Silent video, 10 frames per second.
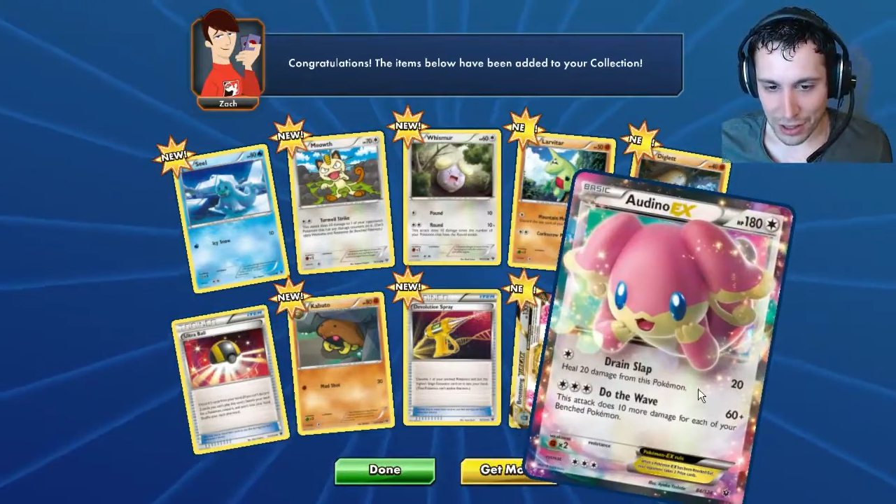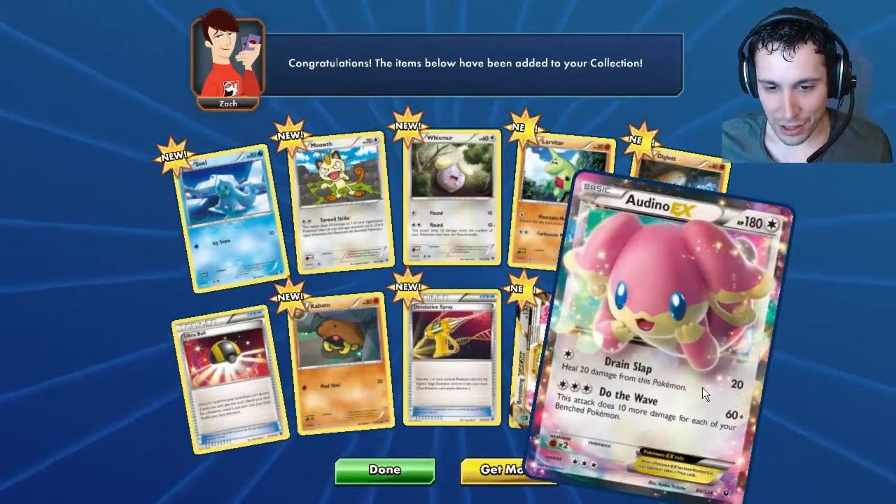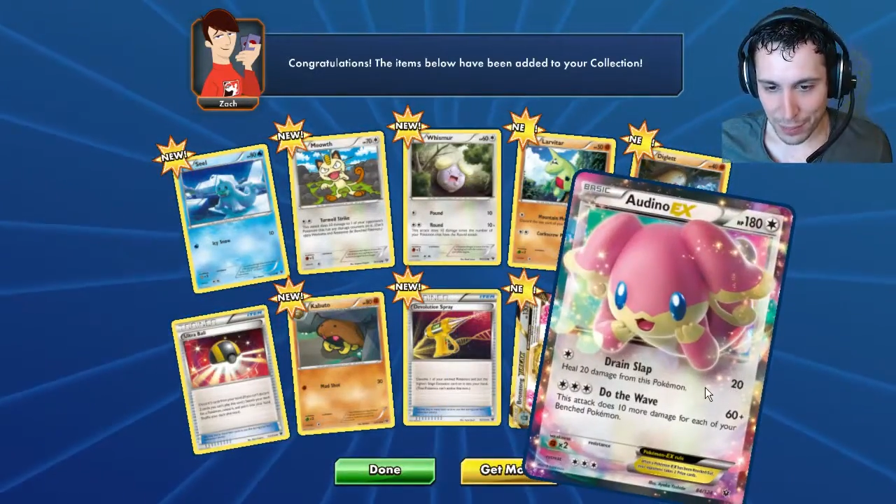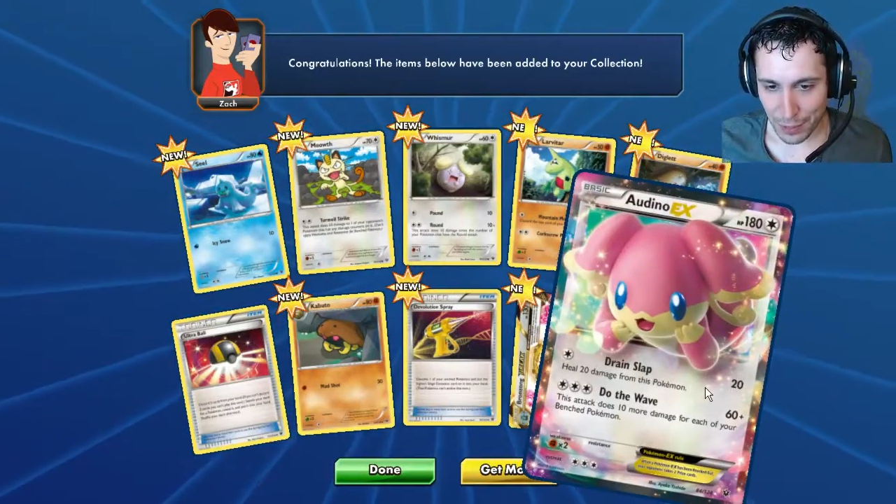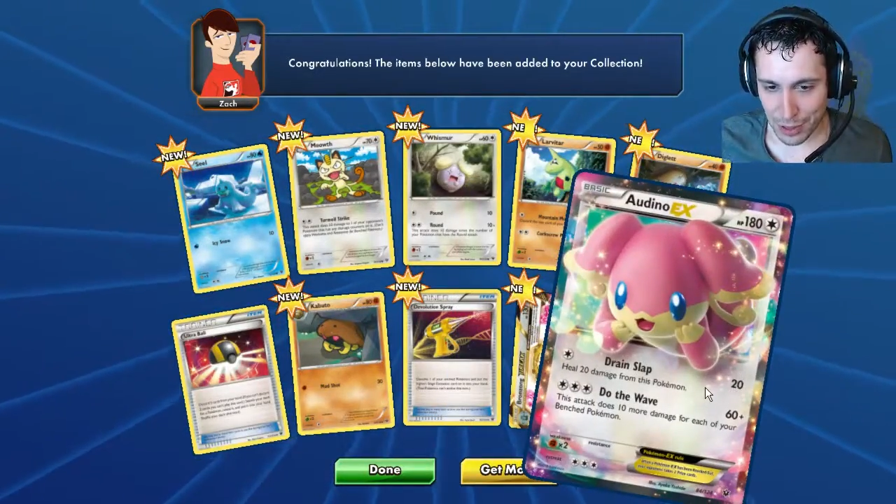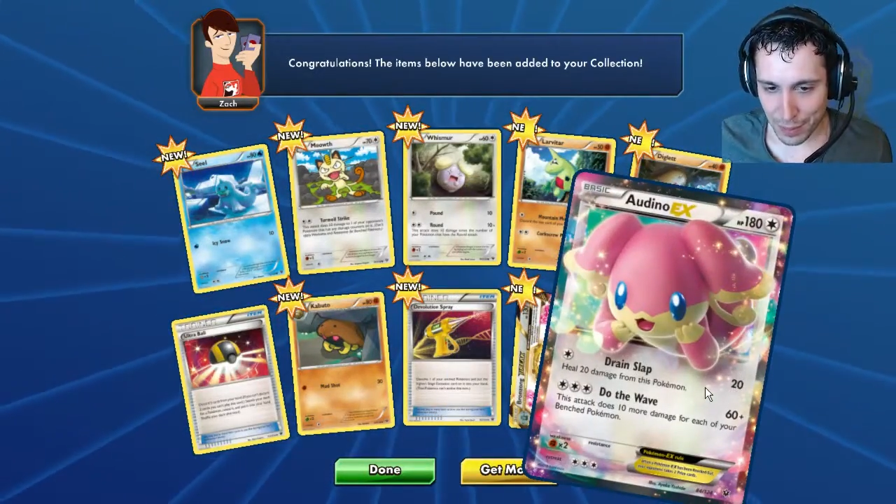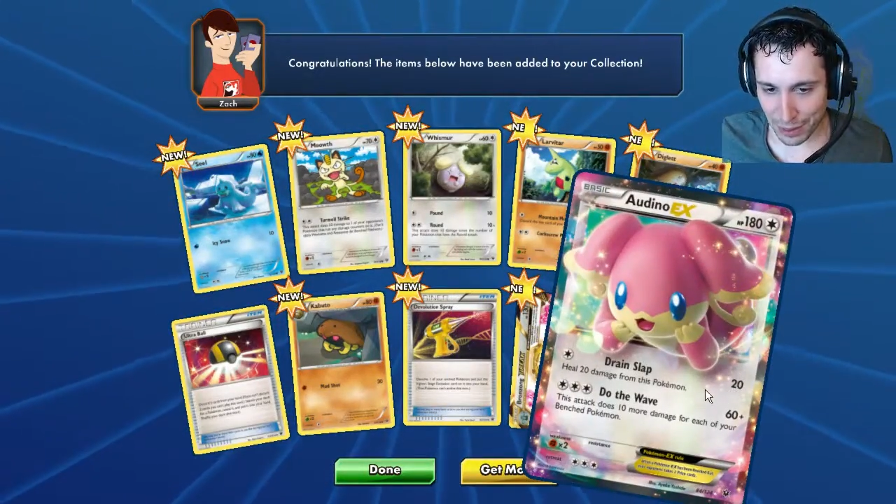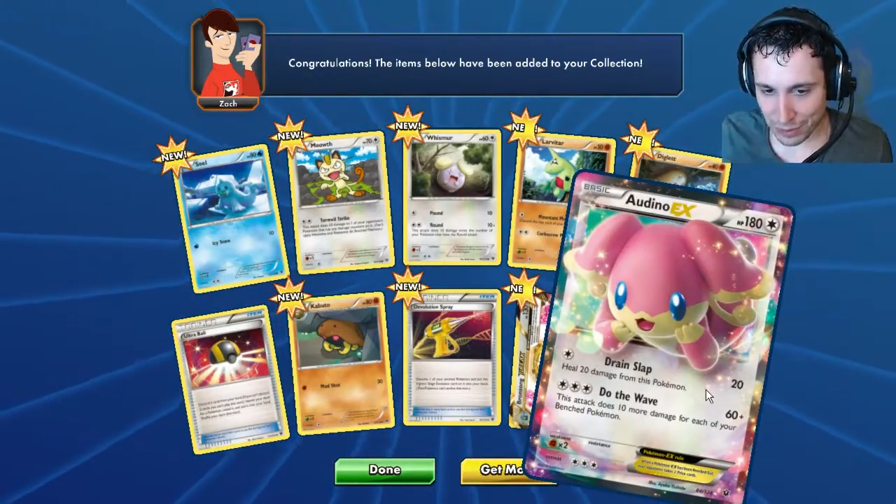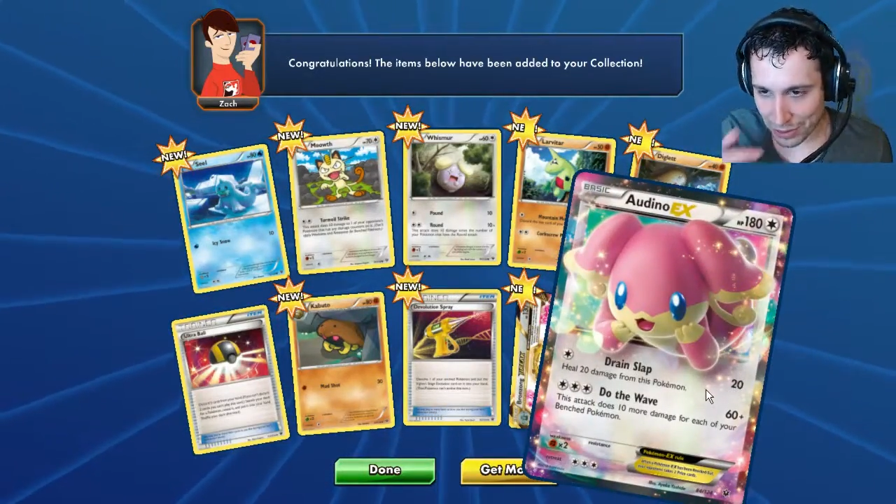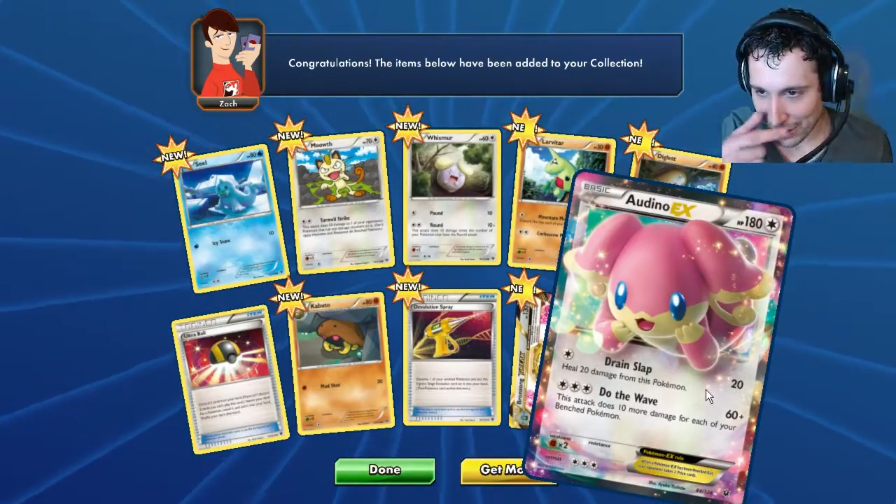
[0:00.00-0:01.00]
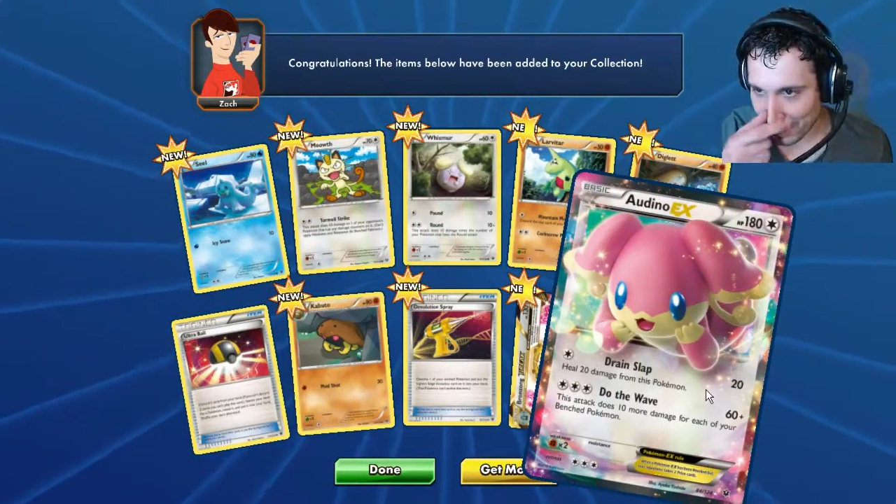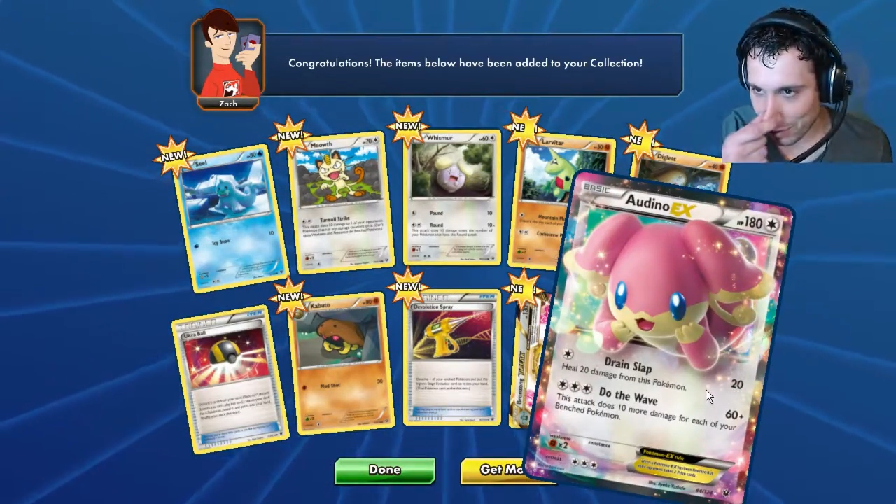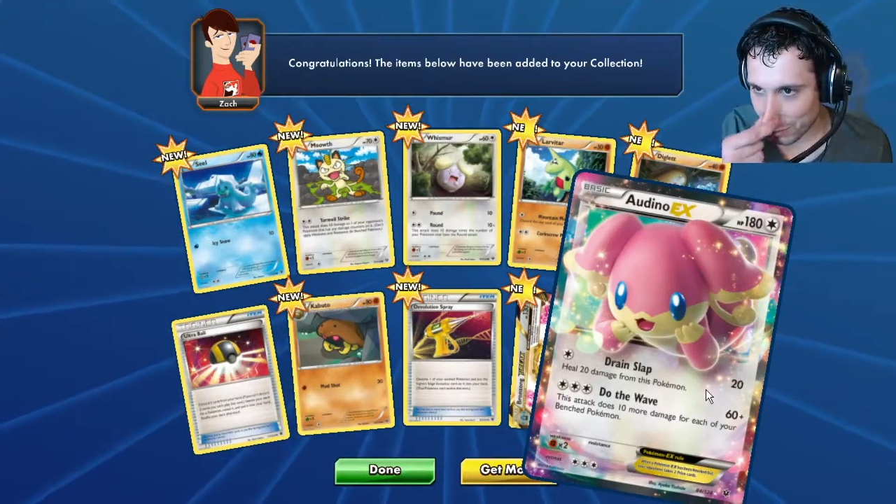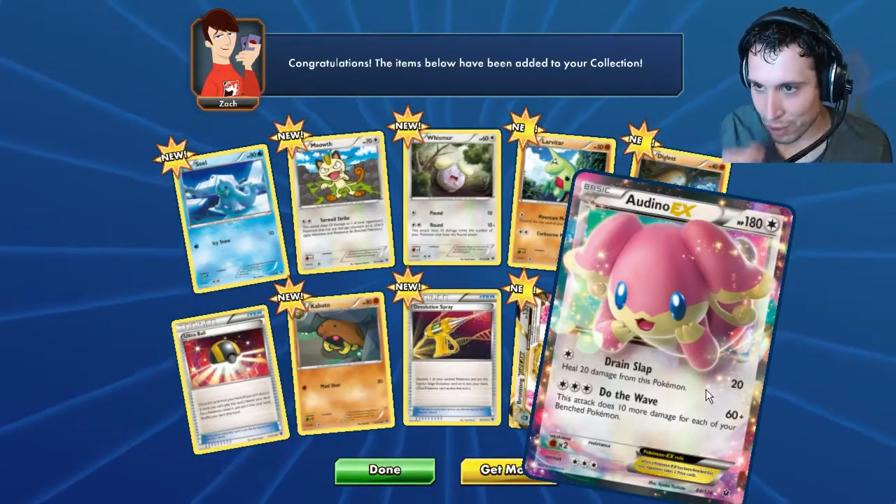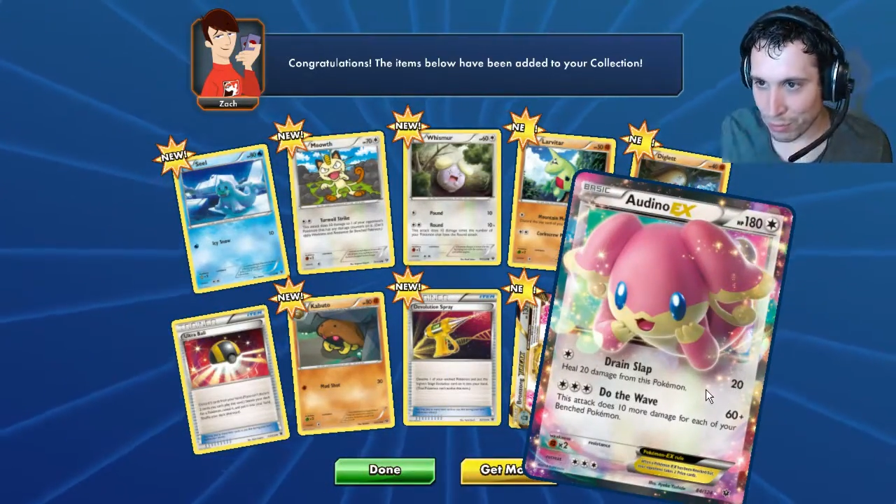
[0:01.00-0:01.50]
The booster packs are definitely well